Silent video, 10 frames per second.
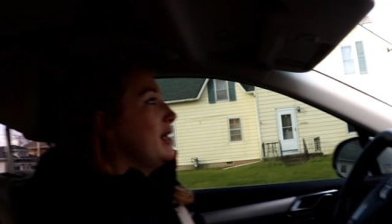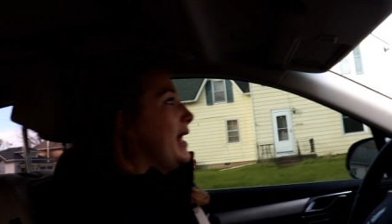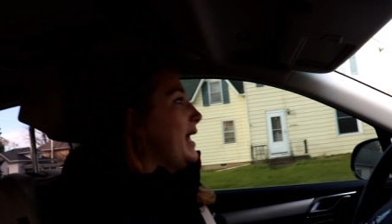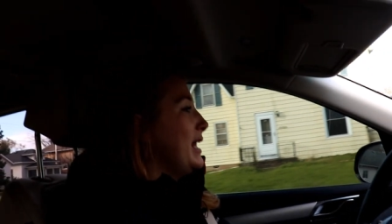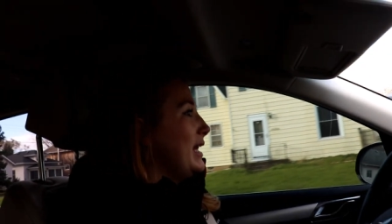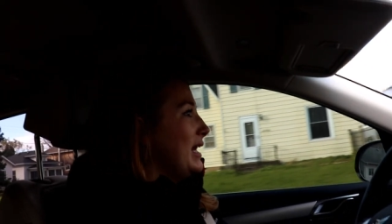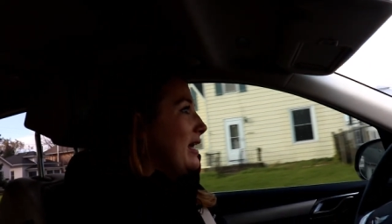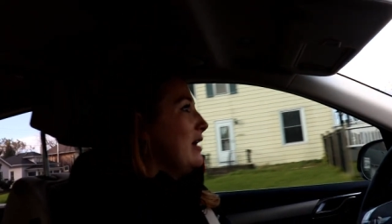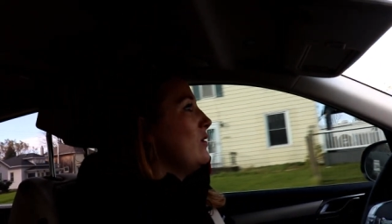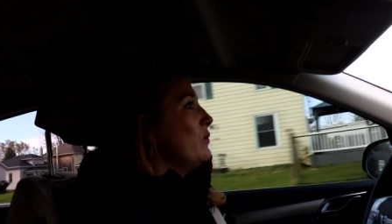and
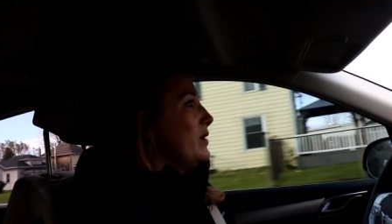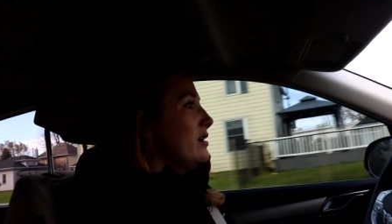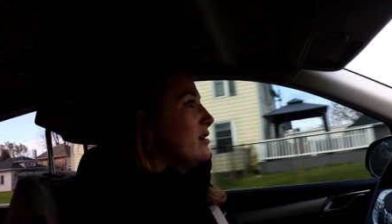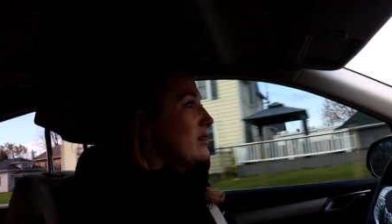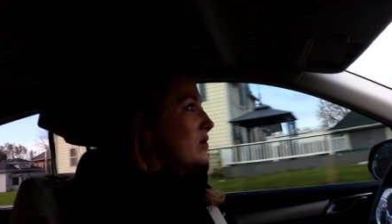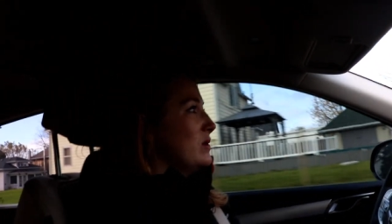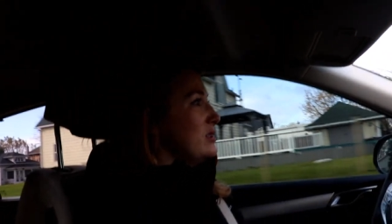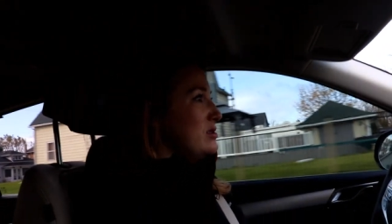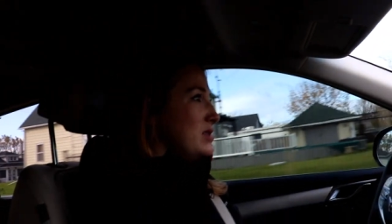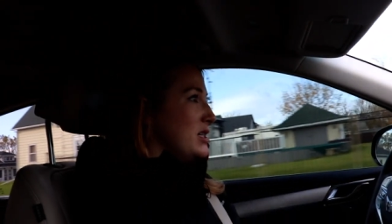now we are
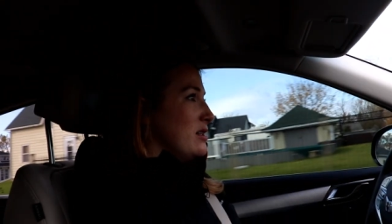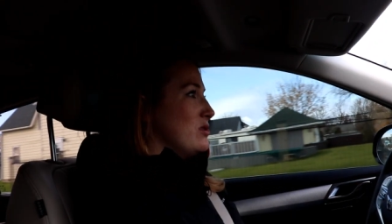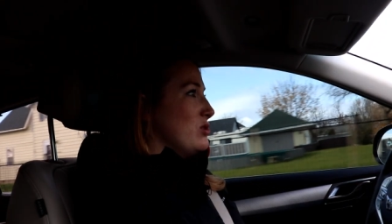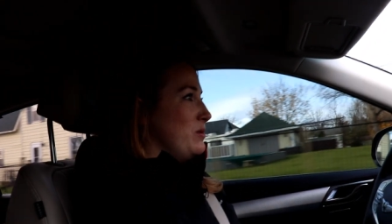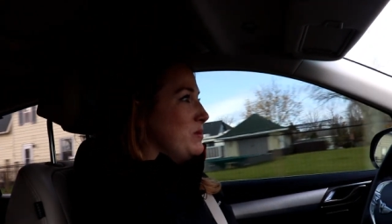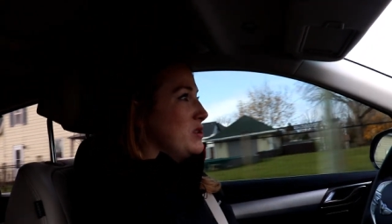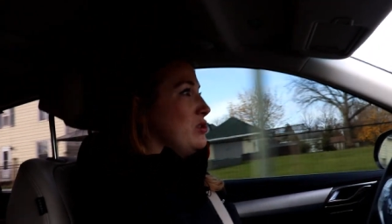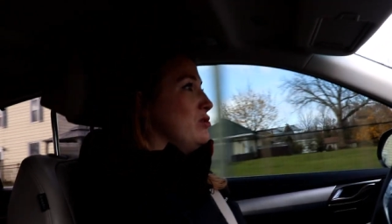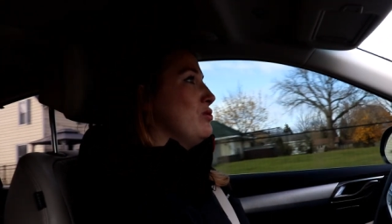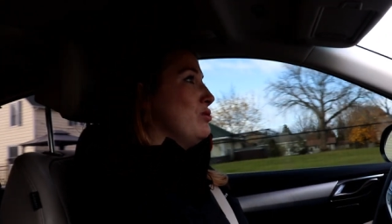going to take a trip
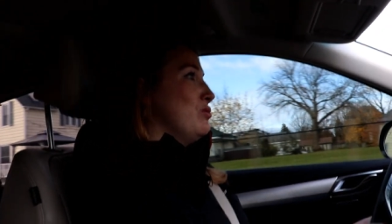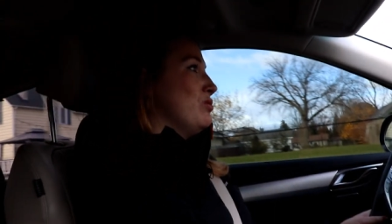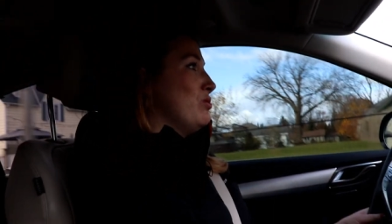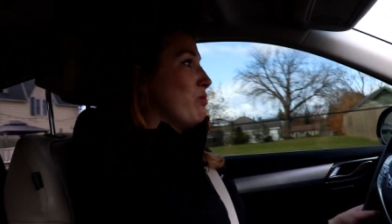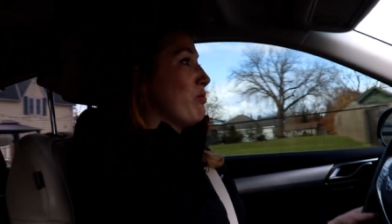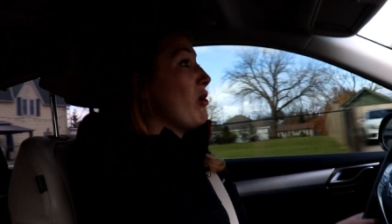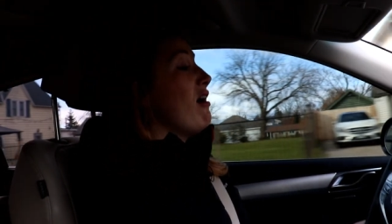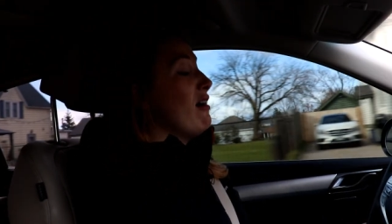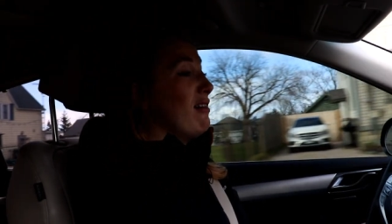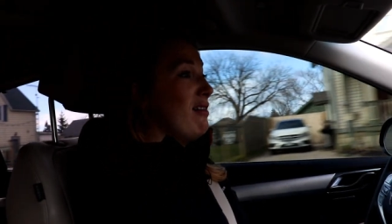to
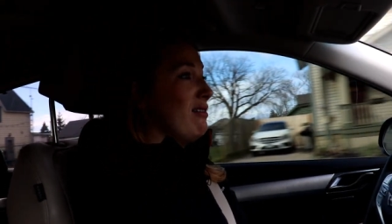Brock,